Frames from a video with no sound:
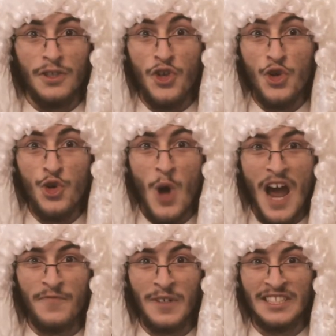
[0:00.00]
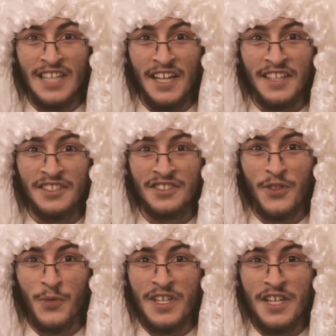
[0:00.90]
you have been sentenced to
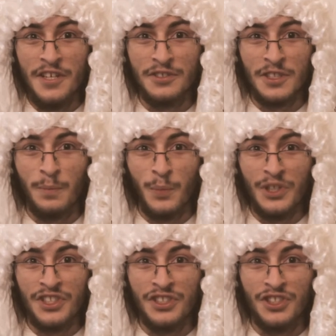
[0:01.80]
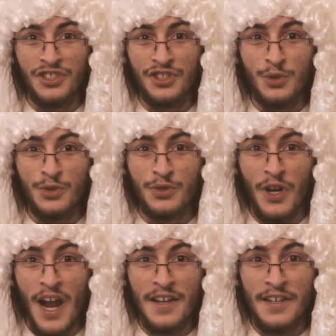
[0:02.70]
three years in prison because you
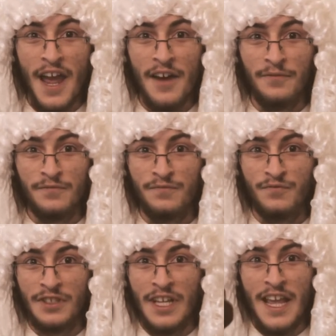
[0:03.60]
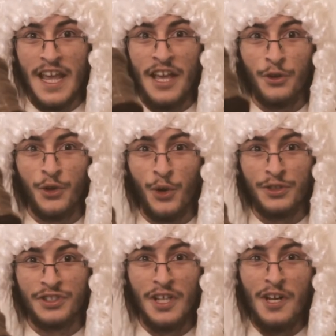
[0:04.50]
tried to have
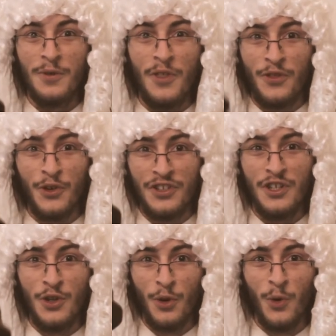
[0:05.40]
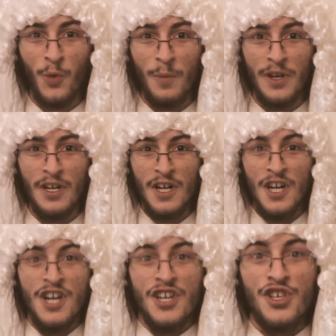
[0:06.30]
intercourse with a 13 year old woman,
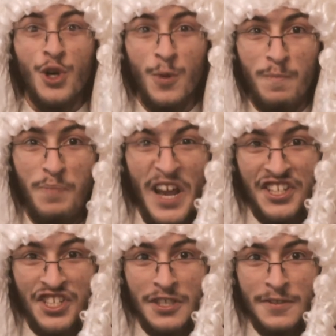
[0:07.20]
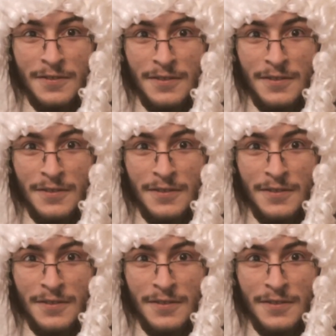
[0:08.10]
you bitch.